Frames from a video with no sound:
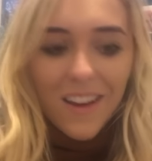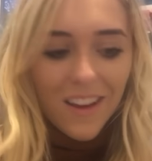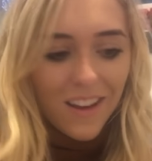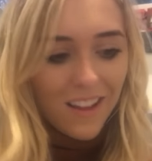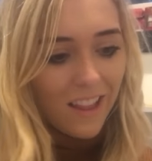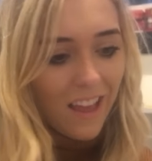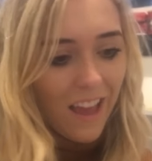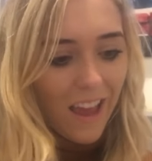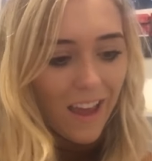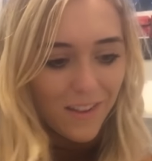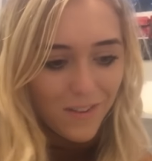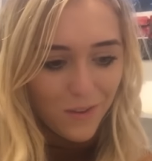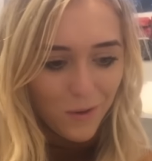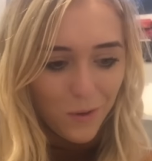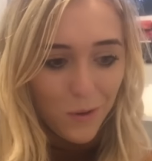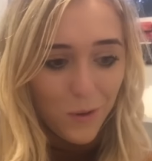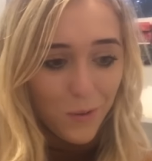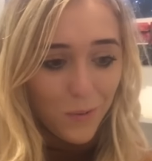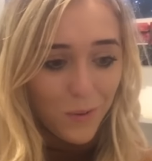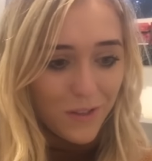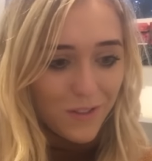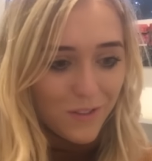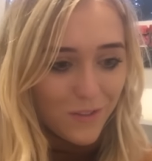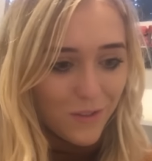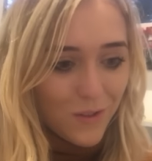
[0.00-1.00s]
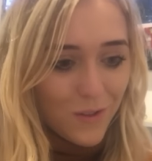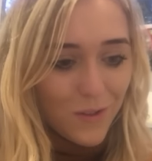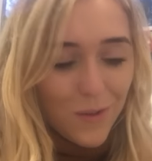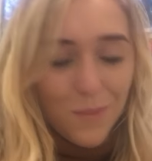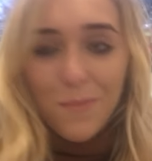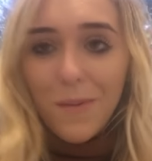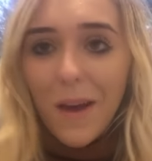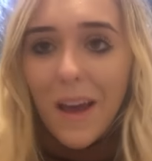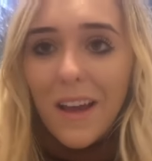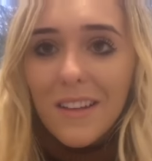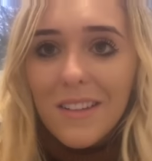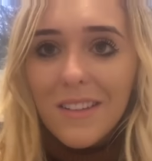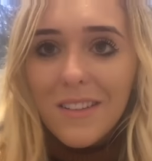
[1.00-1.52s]
Claire's always do the
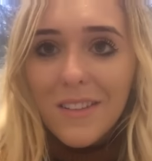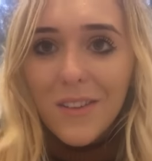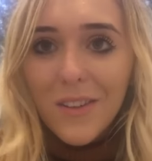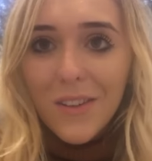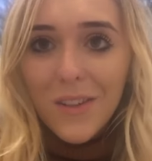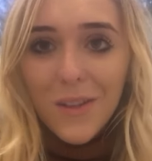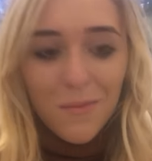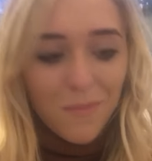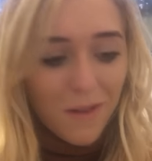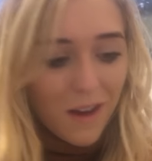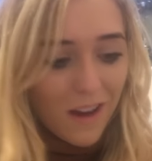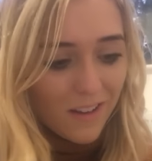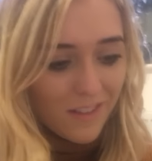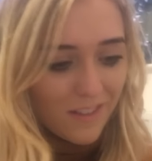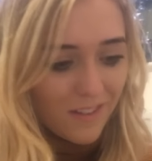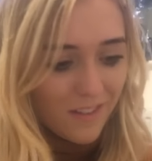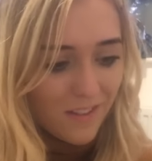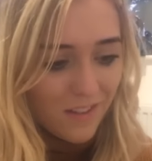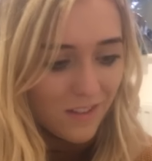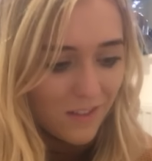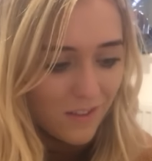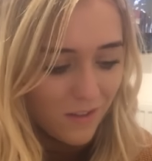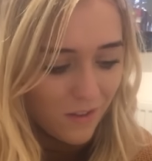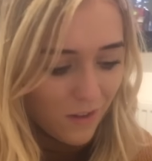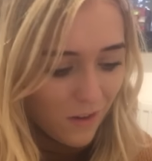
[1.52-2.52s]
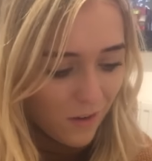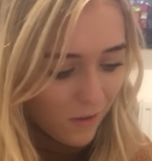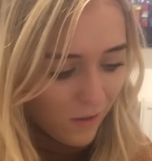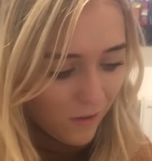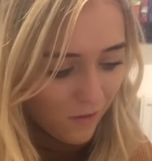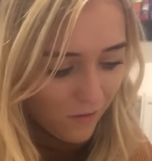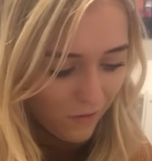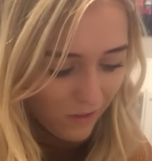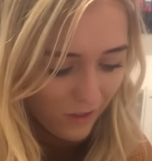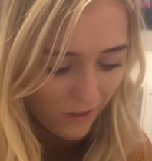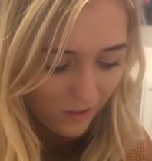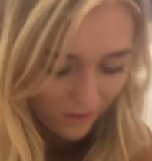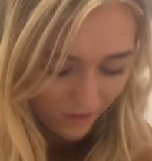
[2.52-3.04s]
best goodie bags. This is so lovely.